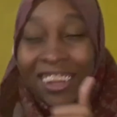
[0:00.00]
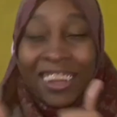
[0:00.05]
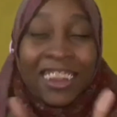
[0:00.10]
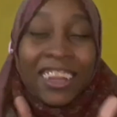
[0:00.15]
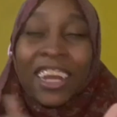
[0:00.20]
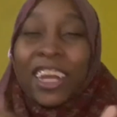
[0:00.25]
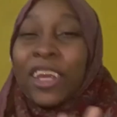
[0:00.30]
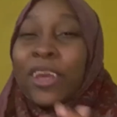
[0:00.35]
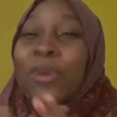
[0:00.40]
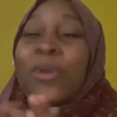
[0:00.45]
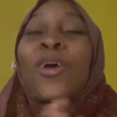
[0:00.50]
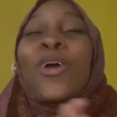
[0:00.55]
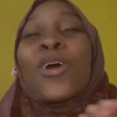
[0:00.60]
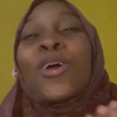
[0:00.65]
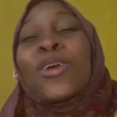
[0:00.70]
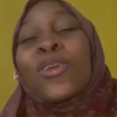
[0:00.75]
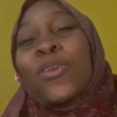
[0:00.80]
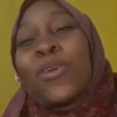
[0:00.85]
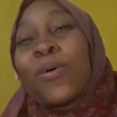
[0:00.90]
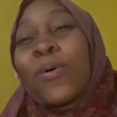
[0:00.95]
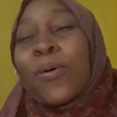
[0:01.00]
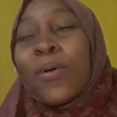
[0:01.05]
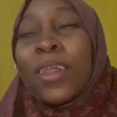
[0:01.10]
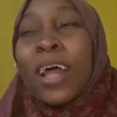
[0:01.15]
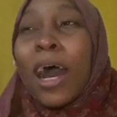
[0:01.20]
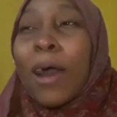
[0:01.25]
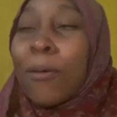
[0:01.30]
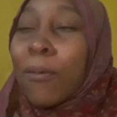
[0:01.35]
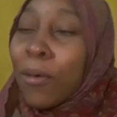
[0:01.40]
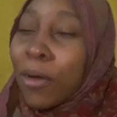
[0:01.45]
Thank you. So
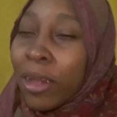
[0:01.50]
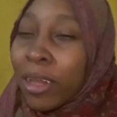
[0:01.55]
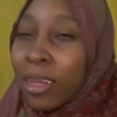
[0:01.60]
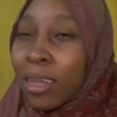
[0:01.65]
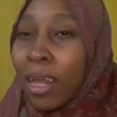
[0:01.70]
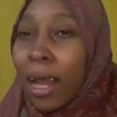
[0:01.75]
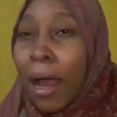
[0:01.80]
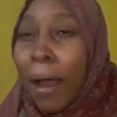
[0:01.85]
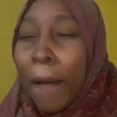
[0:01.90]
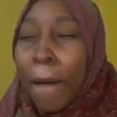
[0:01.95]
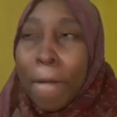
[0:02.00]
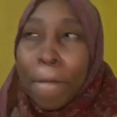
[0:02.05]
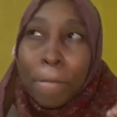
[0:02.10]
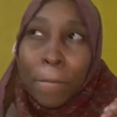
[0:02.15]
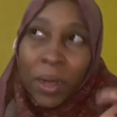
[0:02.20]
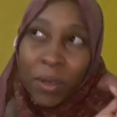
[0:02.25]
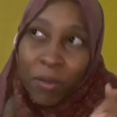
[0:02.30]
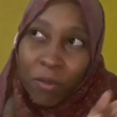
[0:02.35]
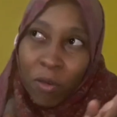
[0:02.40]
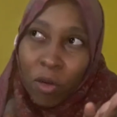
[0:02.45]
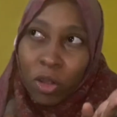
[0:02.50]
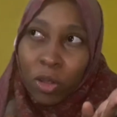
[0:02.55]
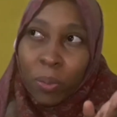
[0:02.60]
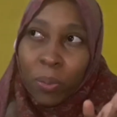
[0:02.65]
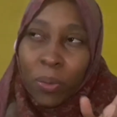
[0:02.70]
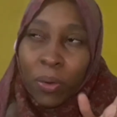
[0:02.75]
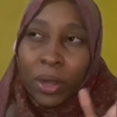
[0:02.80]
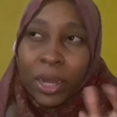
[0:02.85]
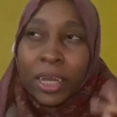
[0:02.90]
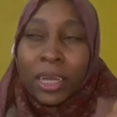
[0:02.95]
that was my fourth
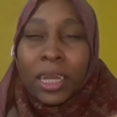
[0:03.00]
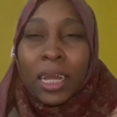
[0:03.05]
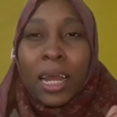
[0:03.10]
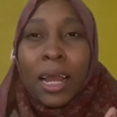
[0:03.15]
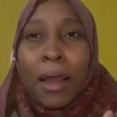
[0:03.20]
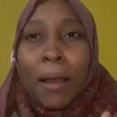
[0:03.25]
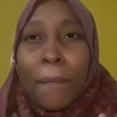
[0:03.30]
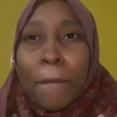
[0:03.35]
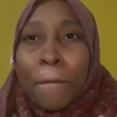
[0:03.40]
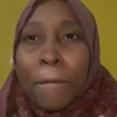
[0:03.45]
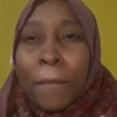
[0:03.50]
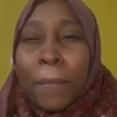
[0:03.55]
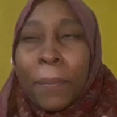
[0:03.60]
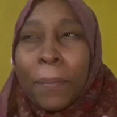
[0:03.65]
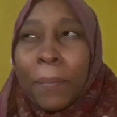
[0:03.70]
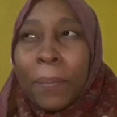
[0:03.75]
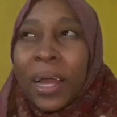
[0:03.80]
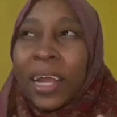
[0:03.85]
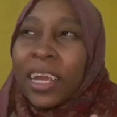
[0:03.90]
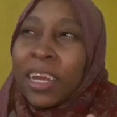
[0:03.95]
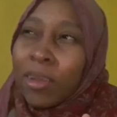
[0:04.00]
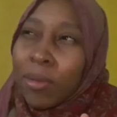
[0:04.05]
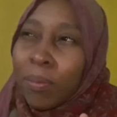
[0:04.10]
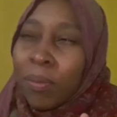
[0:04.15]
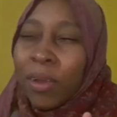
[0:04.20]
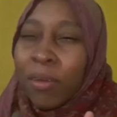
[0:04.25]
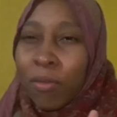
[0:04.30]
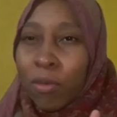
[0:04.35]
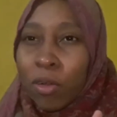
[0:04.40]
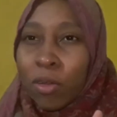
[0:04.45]
point. I get
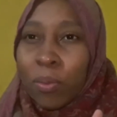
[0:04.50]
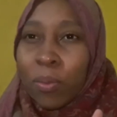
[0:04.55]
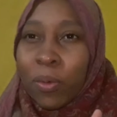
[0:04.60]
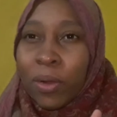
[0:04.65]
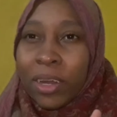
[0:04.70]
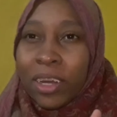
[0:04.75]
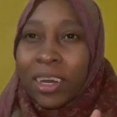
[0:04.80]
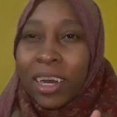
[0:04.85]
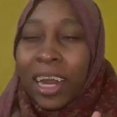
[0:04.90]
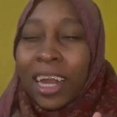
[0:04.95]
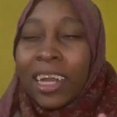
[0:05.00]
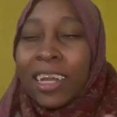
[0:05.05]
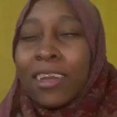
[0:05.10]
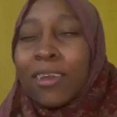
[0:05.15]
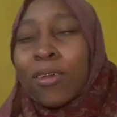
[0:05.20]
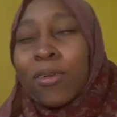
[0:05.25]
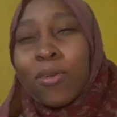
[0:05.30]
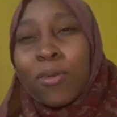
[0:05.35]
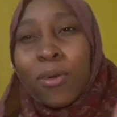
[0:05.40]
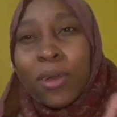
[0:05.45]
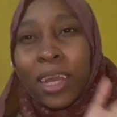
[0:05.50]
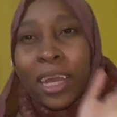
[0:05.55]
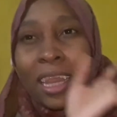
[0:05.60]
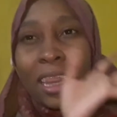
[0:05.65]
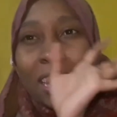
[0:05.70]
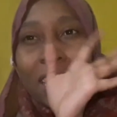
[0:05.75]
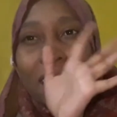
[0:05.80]
my fourth point, right? Okay.